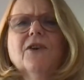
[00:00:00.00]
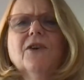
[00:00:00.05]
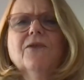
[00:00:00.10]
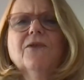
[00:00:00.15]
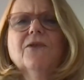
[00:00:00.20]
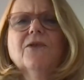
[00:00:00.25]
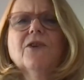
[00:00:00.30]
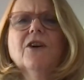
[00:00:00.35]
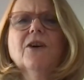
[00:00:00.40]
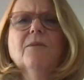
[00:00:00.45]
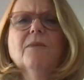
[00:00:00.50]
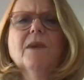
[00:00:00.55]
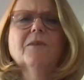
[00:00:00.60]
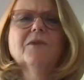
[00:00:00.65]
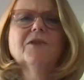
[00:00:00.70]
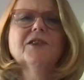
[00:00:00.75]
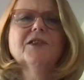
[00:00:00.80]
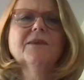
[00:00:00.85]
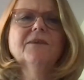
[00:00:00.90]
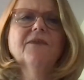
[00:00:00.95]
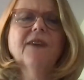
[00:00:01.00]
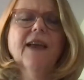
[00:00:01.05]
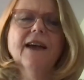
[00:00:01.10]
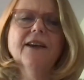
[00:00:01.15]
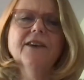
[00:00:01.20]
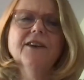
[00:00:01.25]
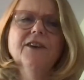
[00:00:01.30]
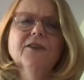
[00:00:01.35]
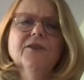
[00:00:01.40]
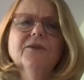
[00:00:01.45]
overall membership
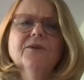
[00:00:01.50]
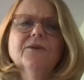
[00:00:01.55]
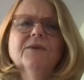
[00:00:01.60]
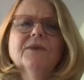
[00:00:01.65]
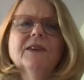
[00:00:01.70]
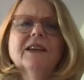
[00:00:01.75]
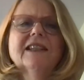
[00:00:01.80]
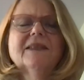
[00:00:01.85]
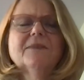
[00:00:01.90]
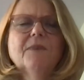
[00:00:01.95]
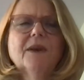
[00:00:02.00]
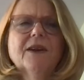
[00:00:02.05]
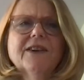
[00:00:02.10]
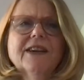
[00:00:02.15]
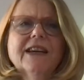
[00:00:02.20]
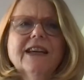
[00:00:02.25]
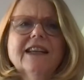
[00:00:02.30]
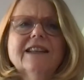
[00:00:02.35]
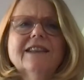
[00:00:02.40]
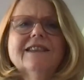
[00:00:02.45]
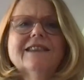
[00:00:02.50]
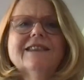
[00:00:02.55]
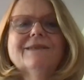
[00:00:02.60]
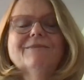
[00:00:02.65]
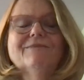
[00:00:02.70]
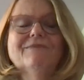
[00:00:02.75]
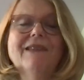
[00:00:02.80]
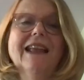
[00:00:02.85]
value, experience,